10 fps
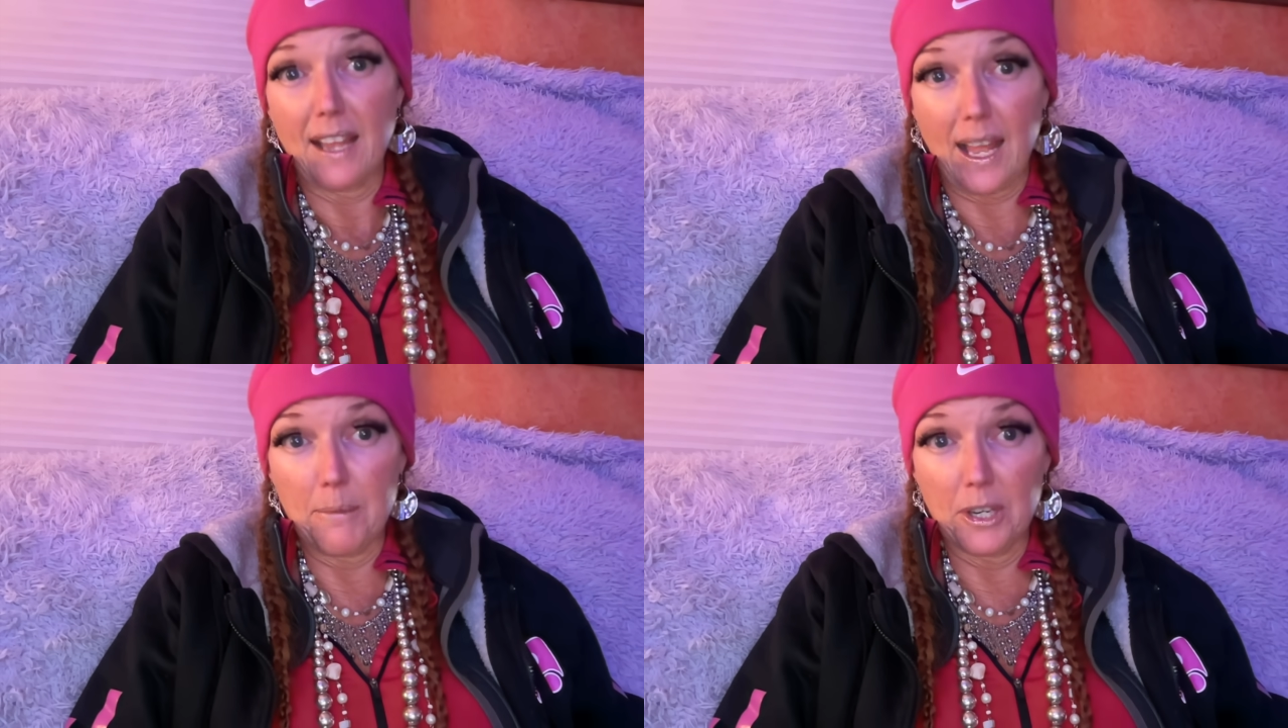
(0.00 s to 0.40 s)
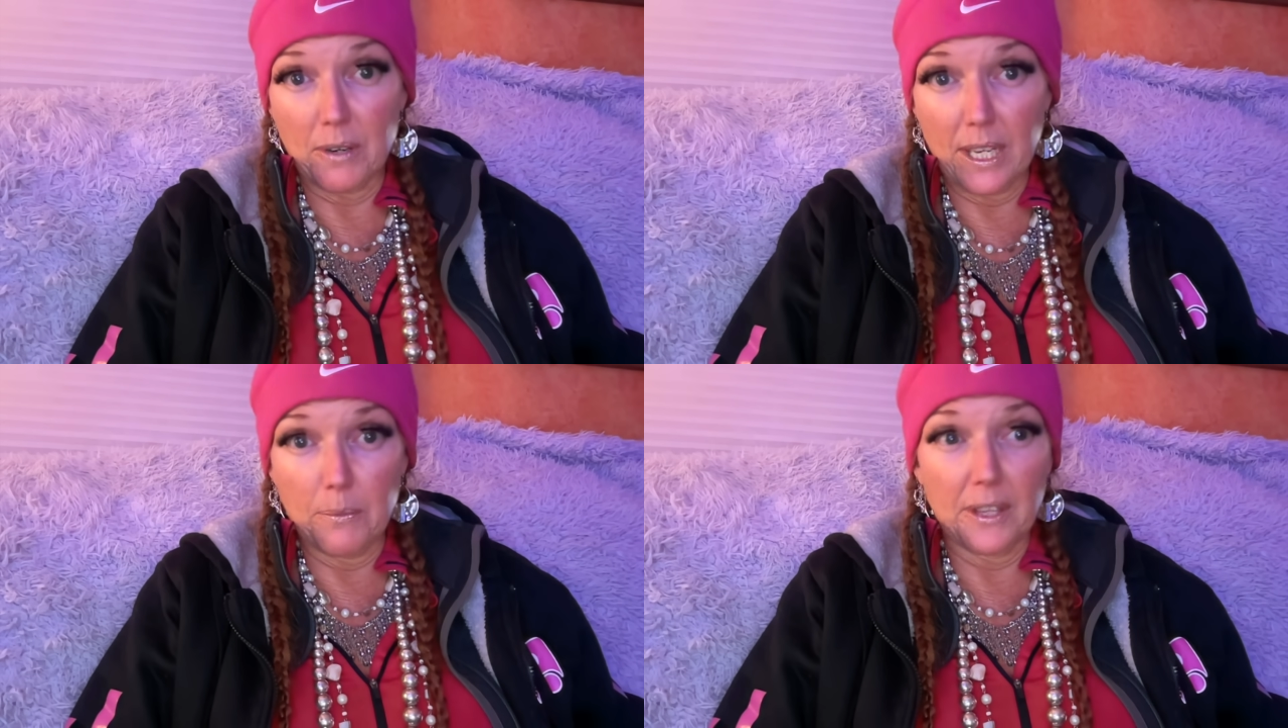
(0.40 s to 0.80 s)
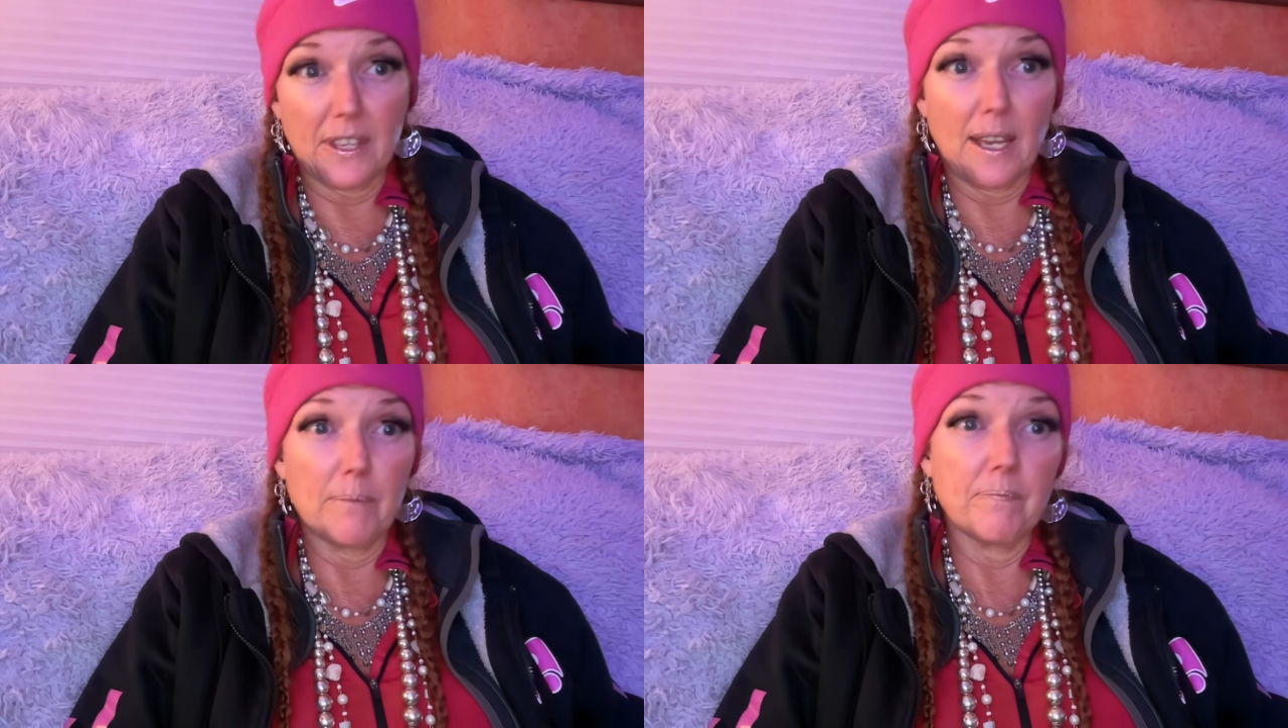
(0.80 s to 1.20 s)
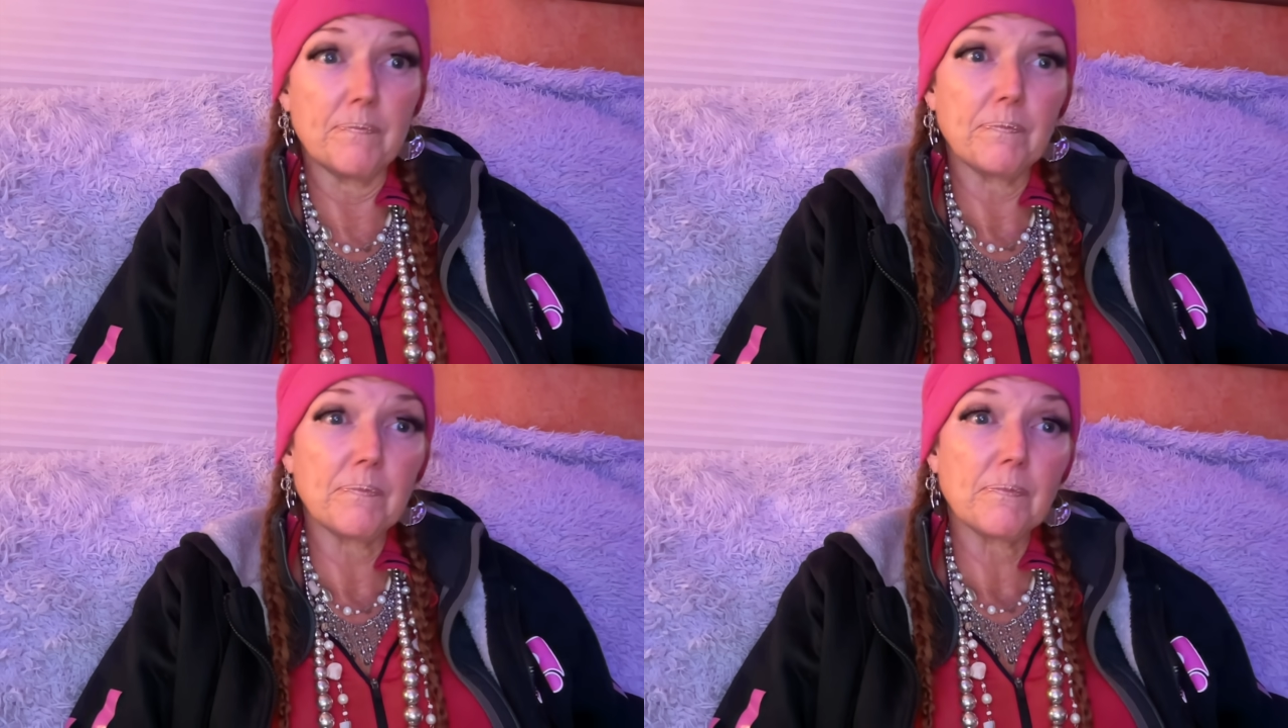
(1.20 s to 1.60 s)
I'm agreeing with him.
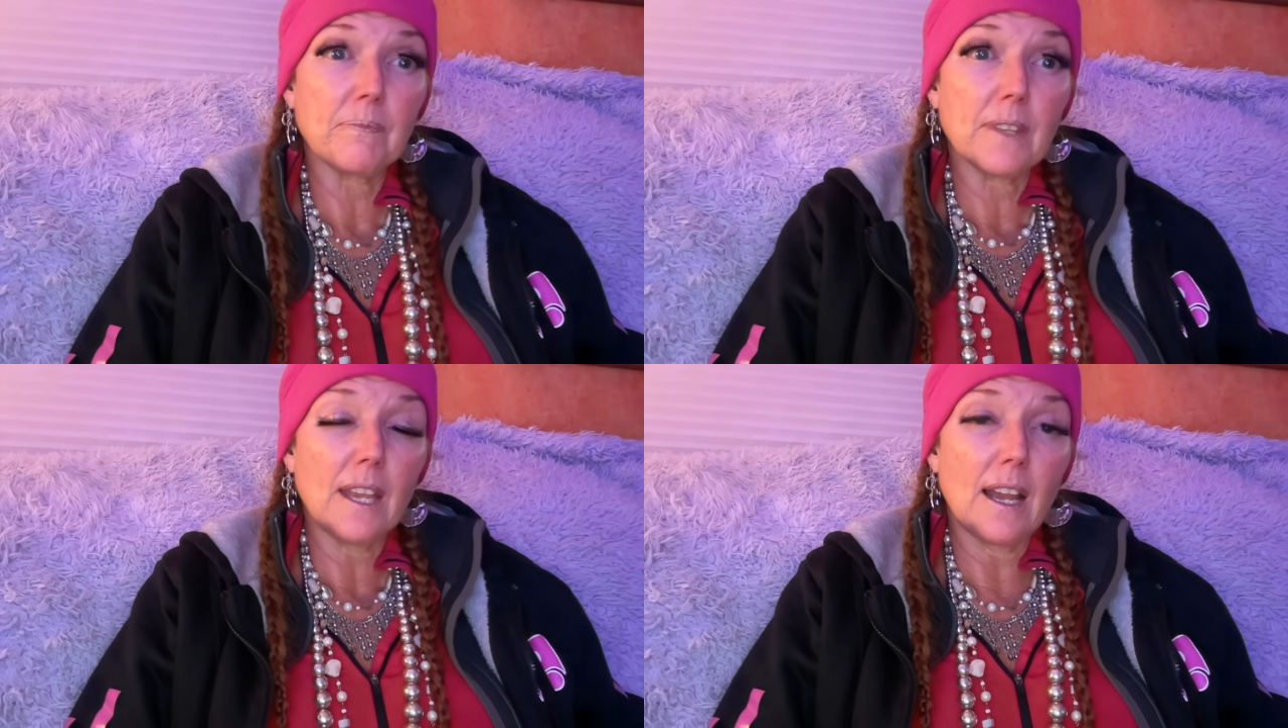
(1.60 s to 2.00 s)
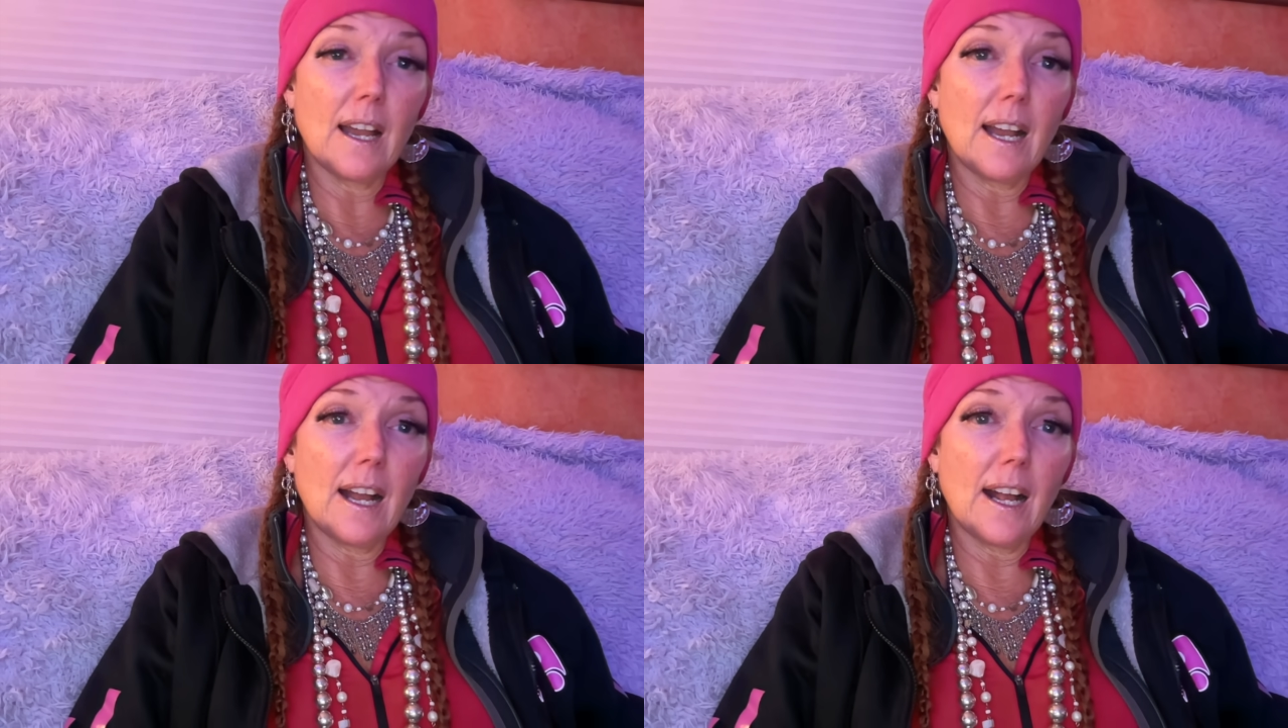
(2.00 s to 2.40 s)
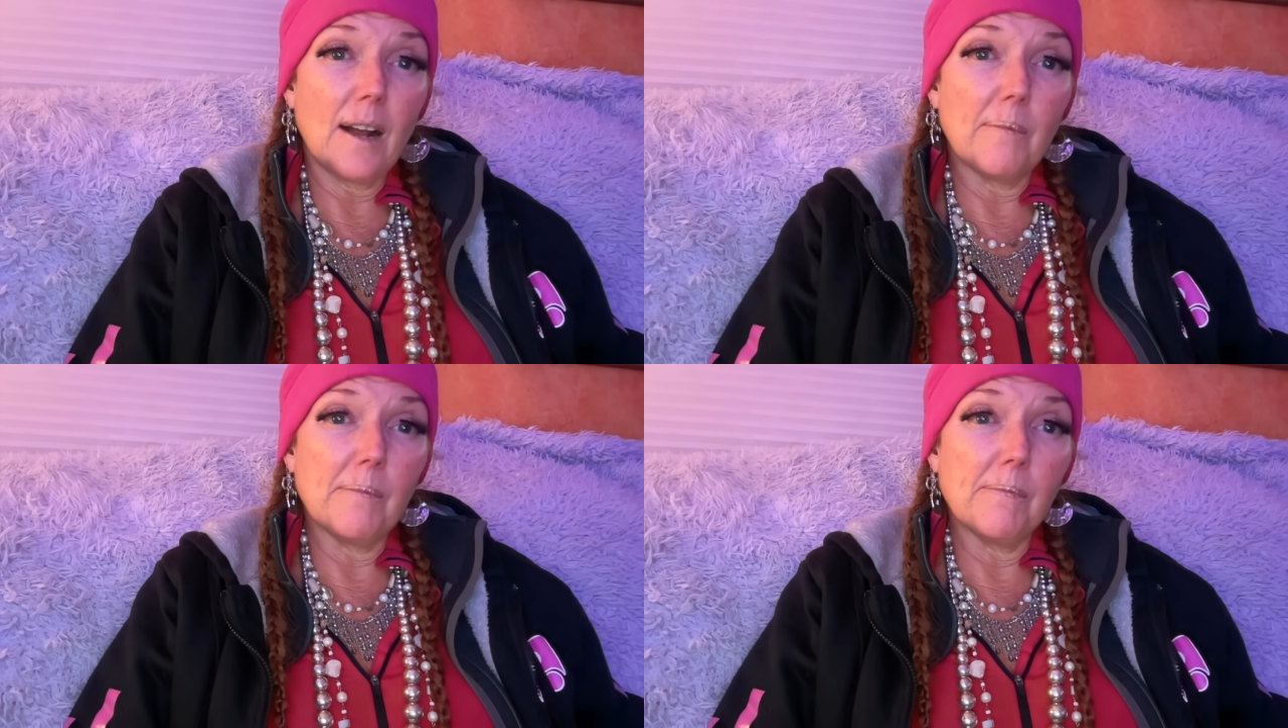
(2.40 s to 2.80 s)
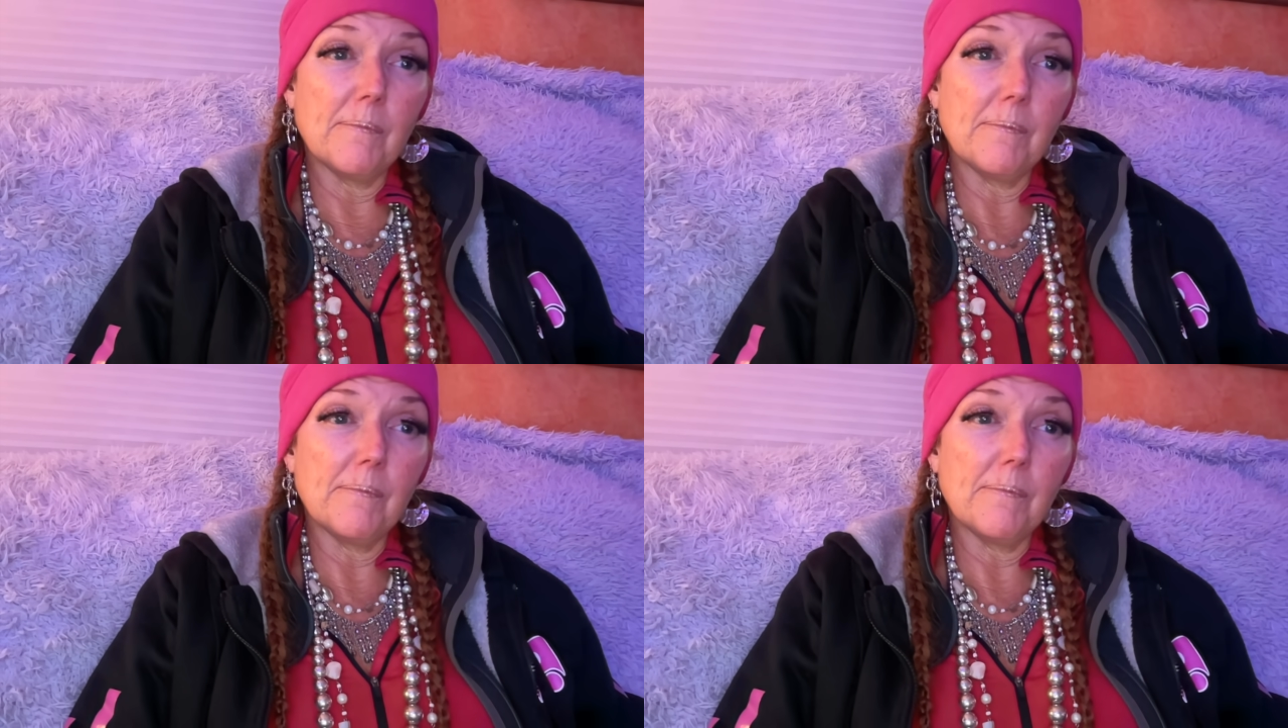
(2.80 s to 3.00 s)
I'm